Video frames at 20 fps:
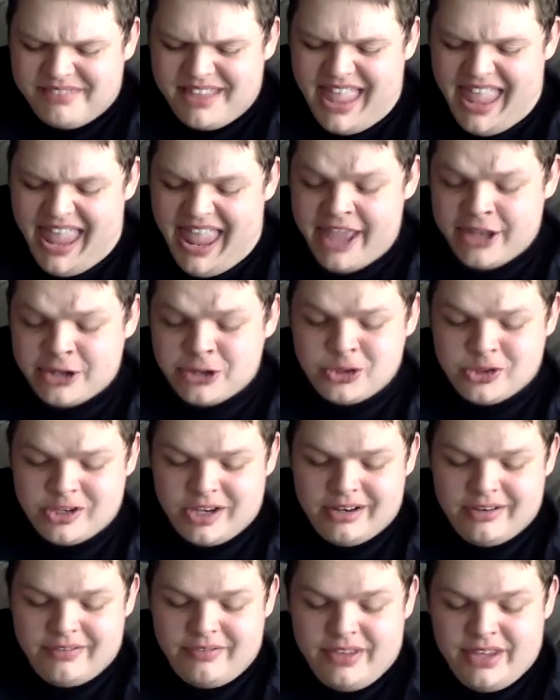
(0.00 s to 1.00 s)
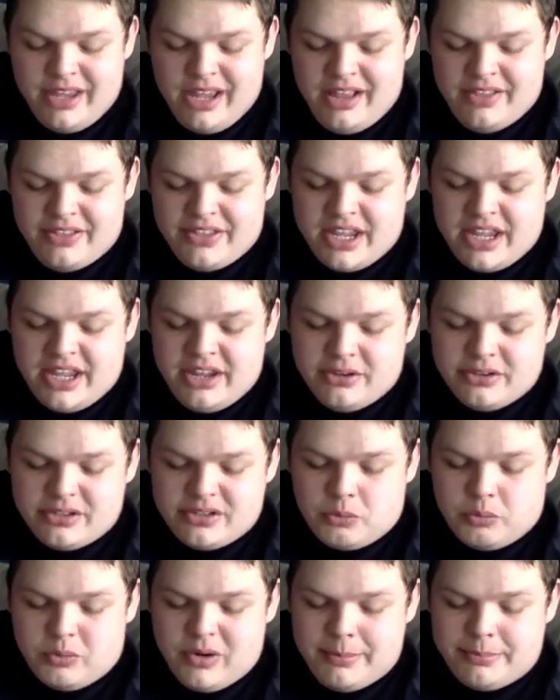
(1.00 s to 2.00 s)
engine. The eel's
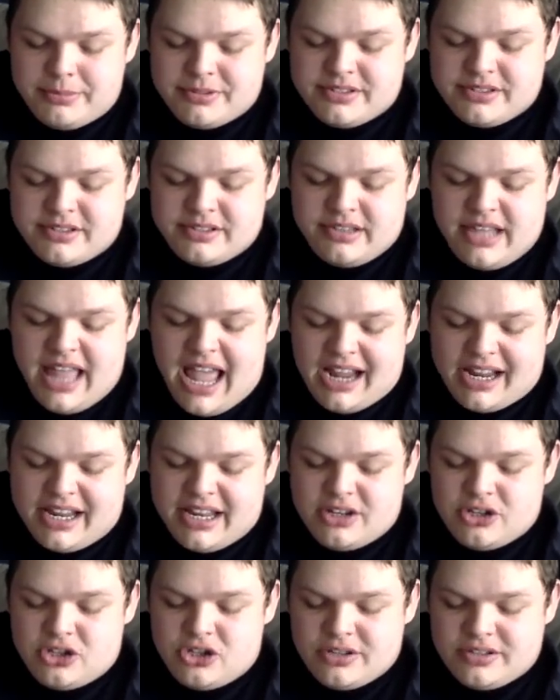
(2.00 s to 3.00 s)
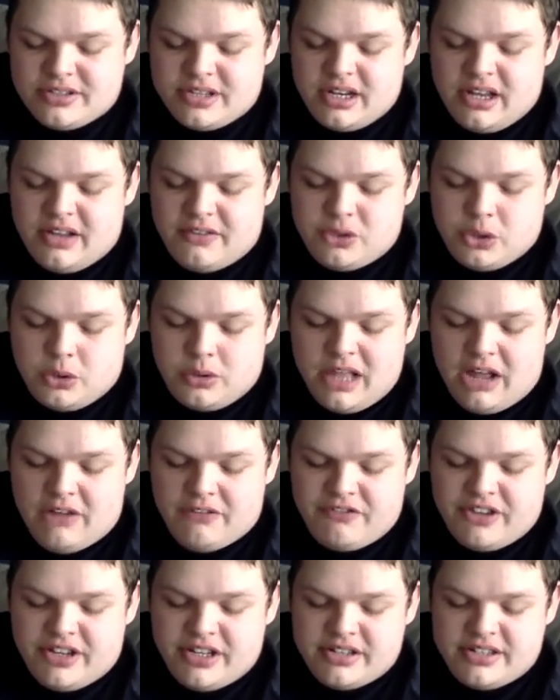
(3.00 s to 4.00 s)
grip slackened just enough to allow
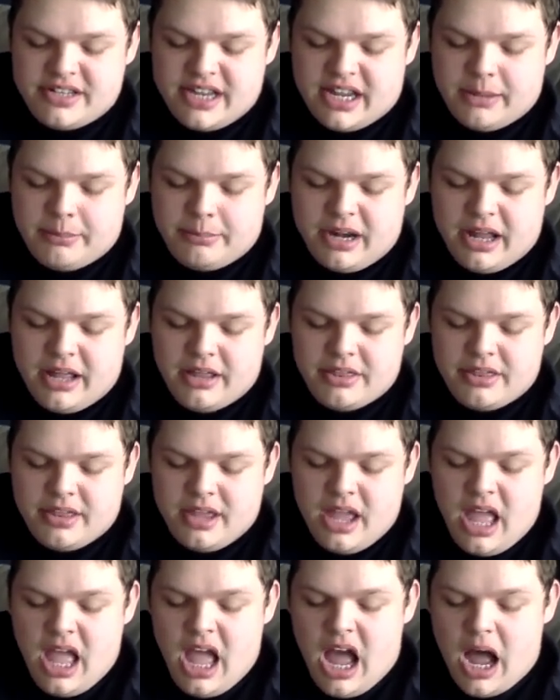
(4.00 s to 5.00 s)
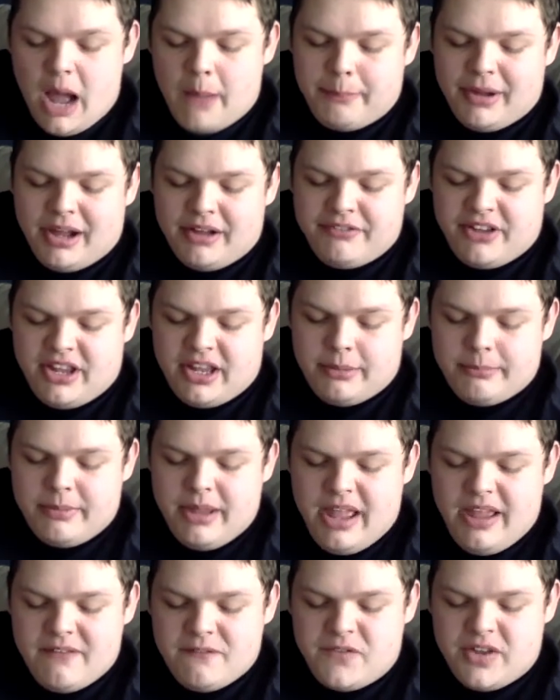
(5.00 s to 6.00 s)
Finn to take a breath. Above him,
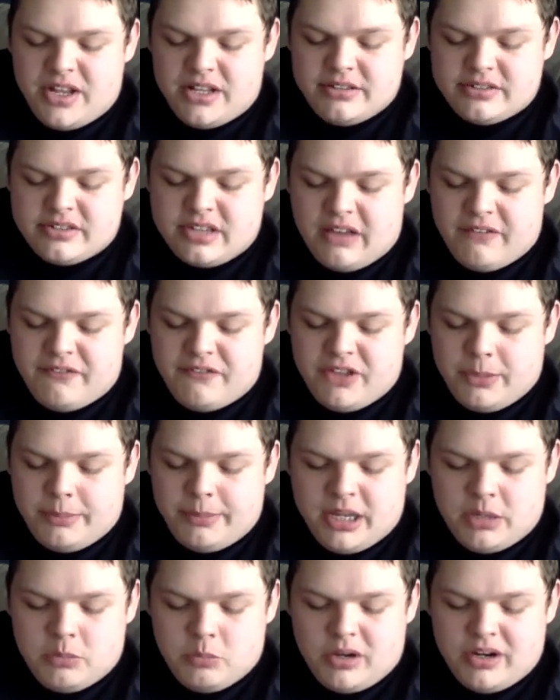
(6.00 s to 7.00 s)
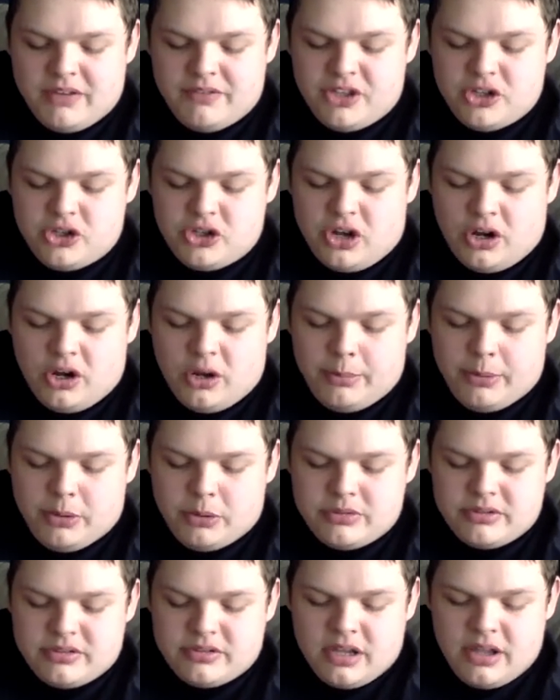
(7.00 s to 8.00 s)
Finn saw Philby in one of the jungle
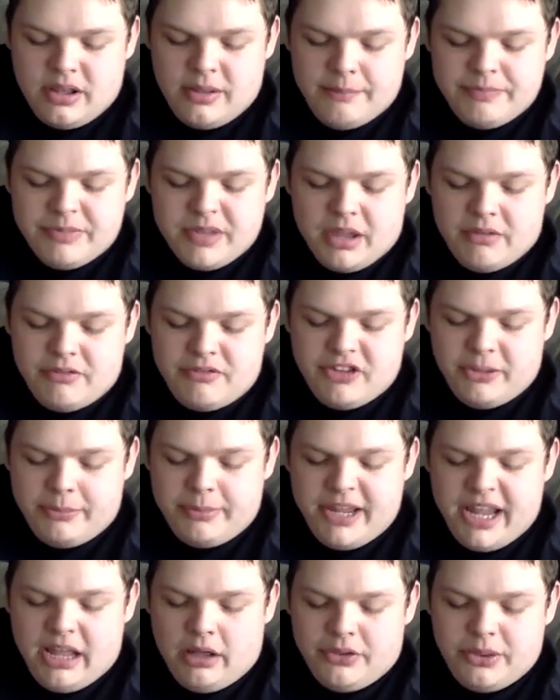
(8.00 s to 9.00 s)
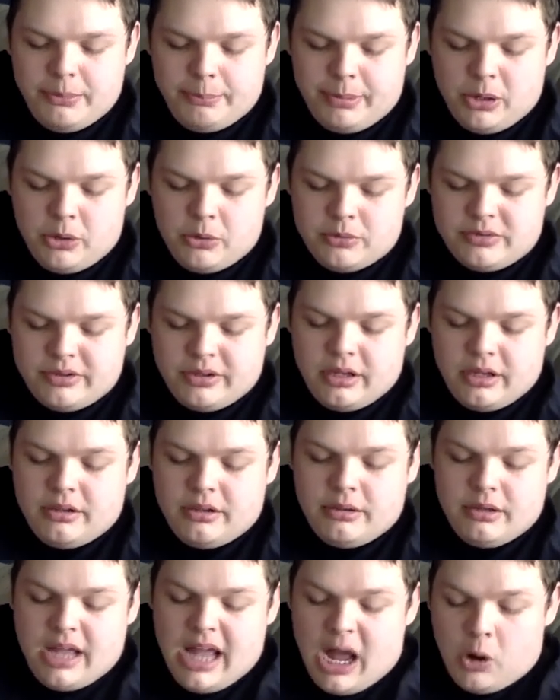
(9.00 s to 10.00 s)
boats. Philby held the boat,
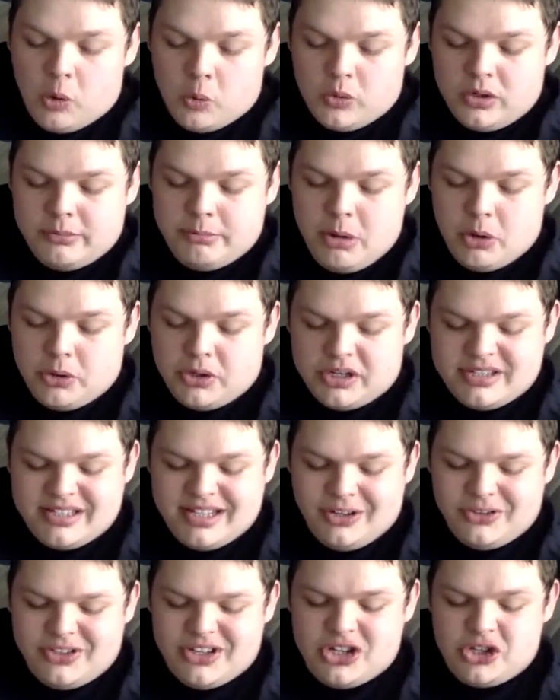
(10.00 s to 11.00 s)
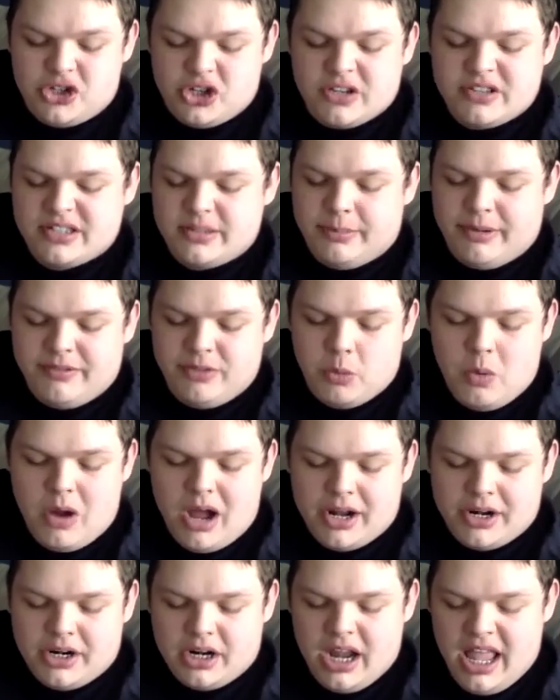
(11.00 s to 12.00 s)
outward motor tilted just above the
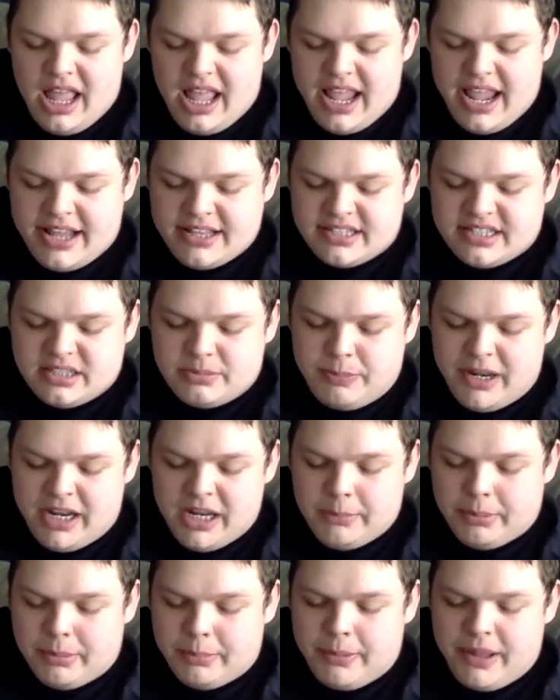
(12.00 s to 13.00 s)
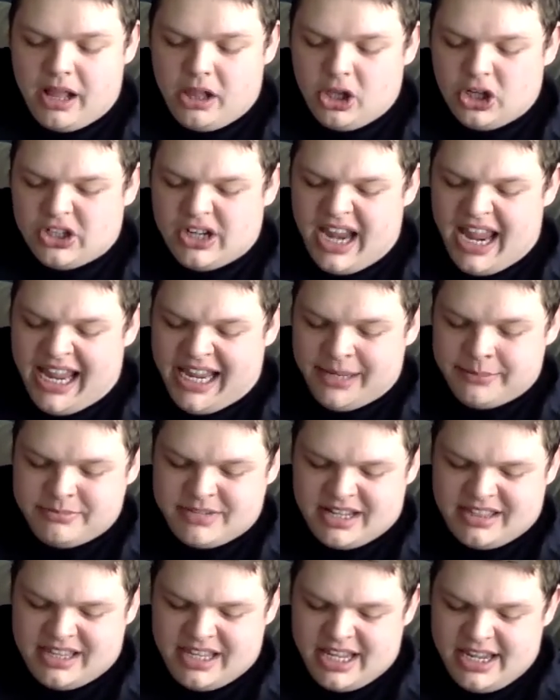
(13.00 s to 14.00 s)
water, its spinning propeller aimed
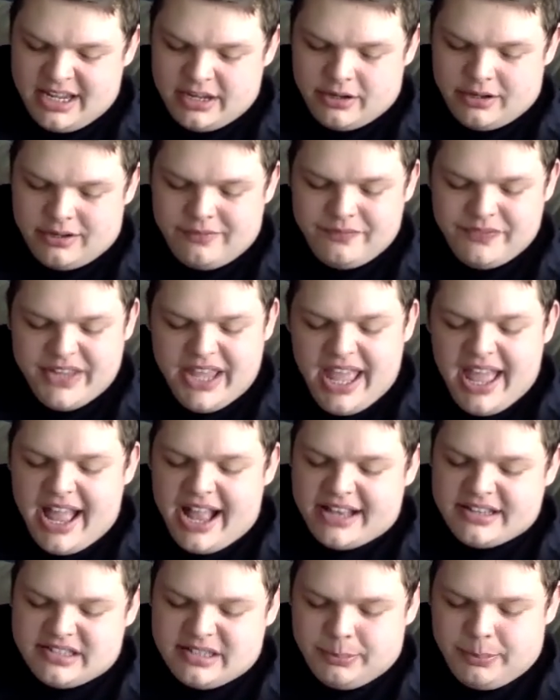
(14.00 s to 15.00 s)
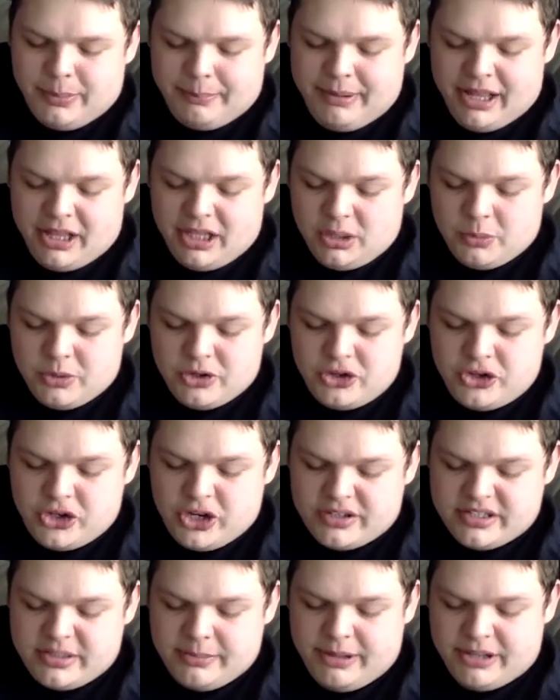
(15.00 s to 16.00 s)
at the eel. As the propeller was
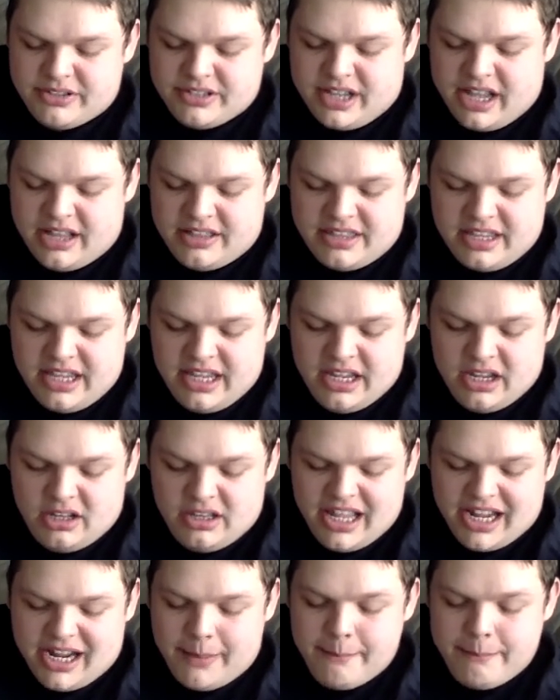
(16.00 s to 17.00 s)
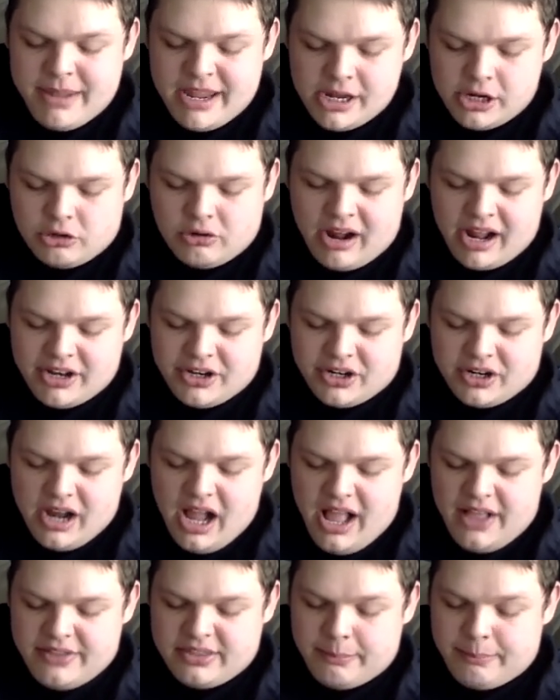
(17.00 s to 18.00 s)
just about to cut the eel like a meat grinder,
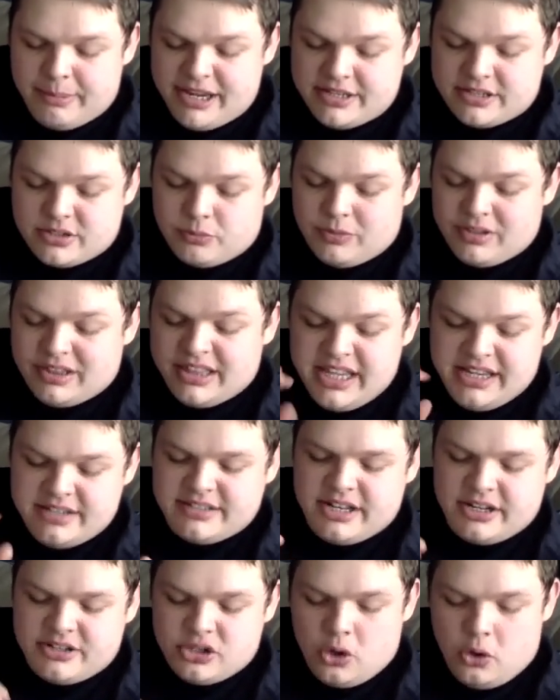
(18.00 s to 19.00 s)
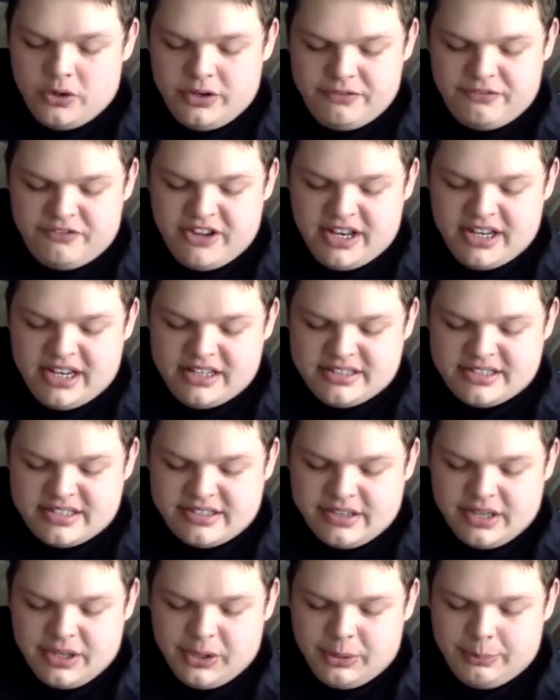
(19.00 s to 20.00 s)
the beast released its hold of Finn and
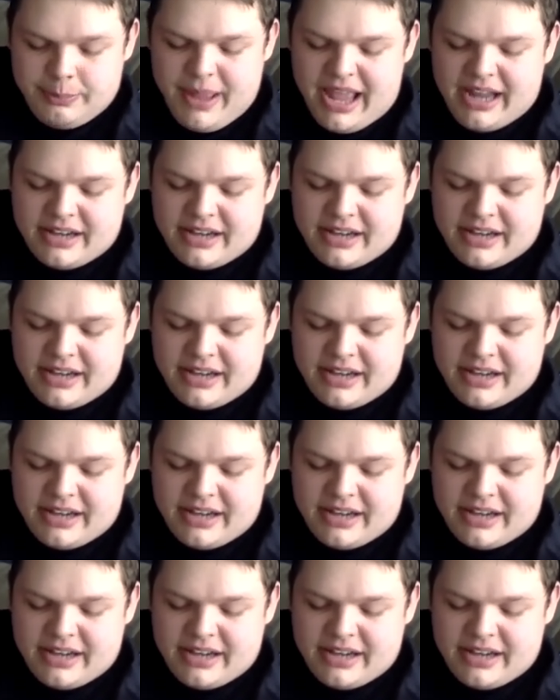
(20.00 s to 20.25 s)
slithered back